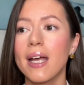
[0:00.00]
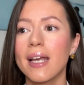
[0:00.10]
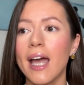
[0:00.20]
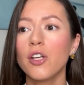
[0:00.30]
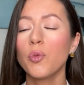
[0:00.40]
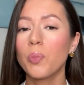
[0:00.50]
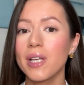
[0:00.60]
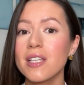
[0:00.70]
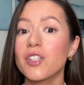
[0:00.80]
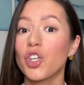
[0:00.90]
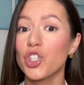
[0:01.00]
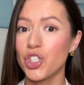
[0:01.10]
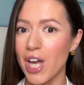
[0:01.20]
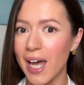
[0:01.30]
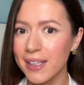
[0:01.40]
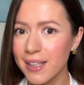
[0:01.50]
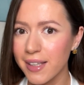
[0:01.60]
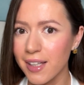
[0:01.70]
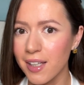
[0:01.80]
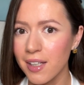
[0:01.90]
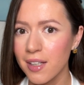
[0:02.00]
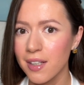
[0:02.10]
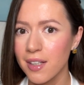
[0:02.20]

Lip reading: Can you please gently